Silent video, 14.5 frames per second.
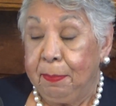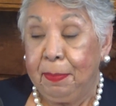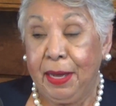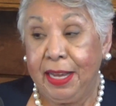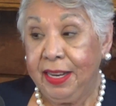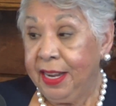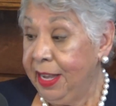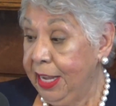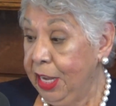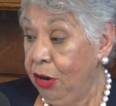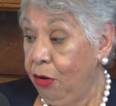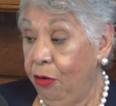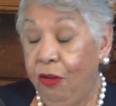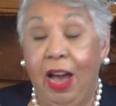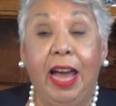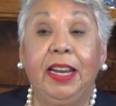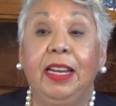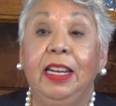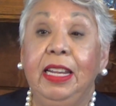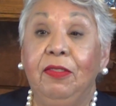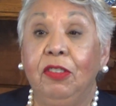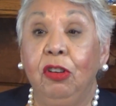But, I
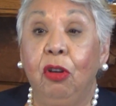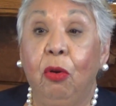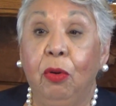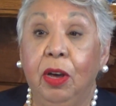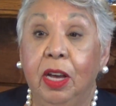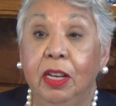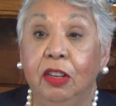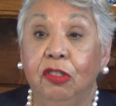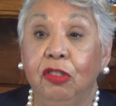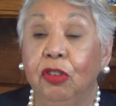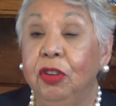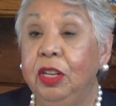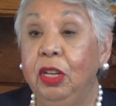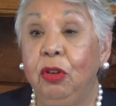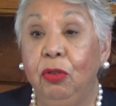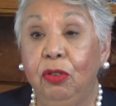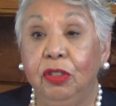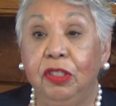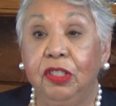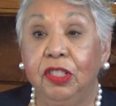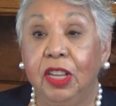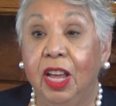didn't even know an attorney who
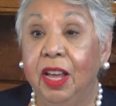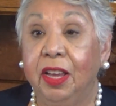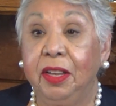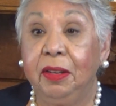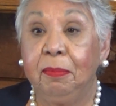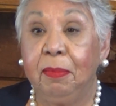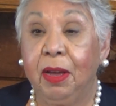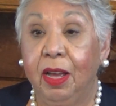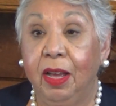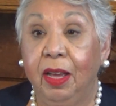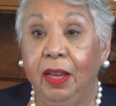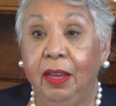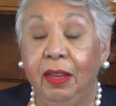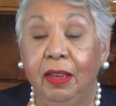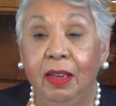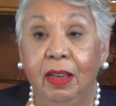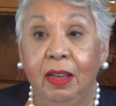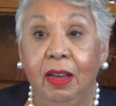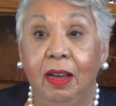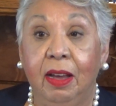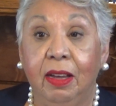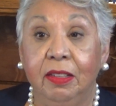could sign my
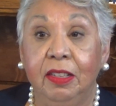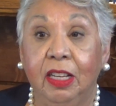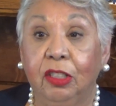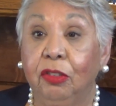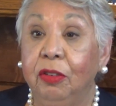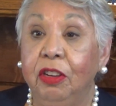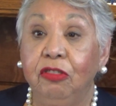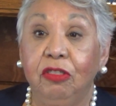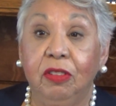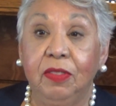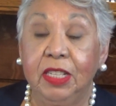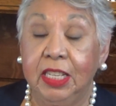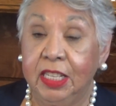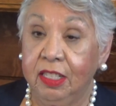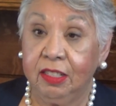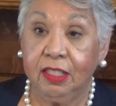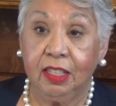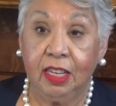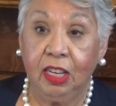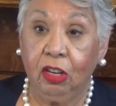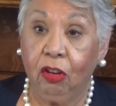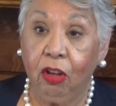declaration of intent to
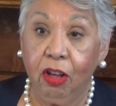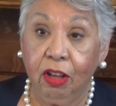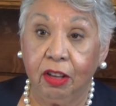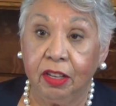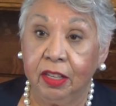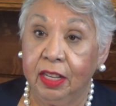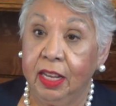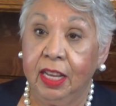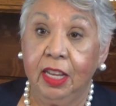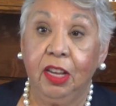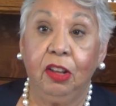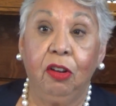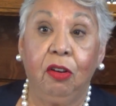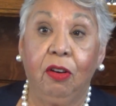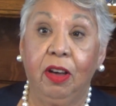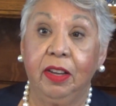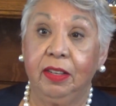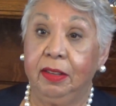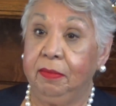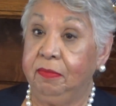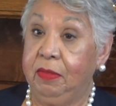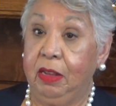study law.
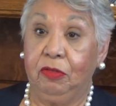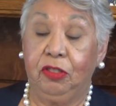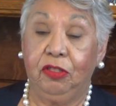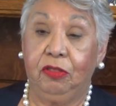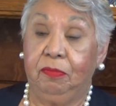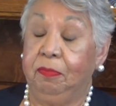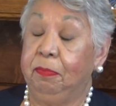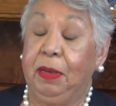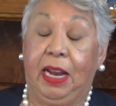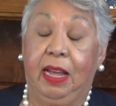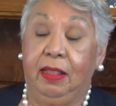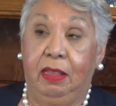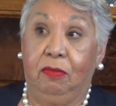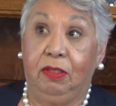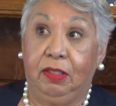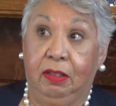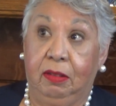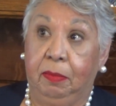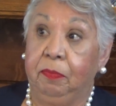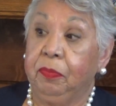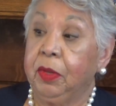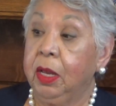There was
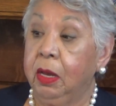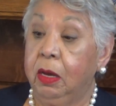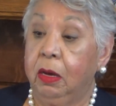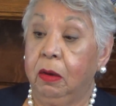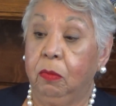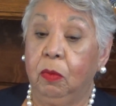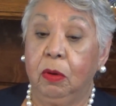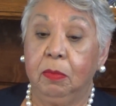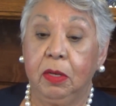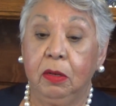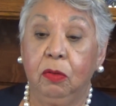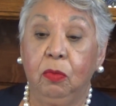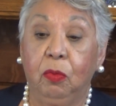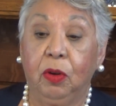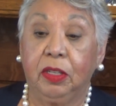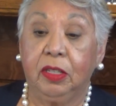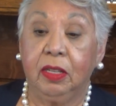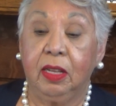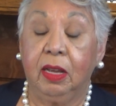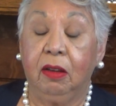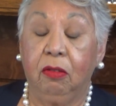a woman who worked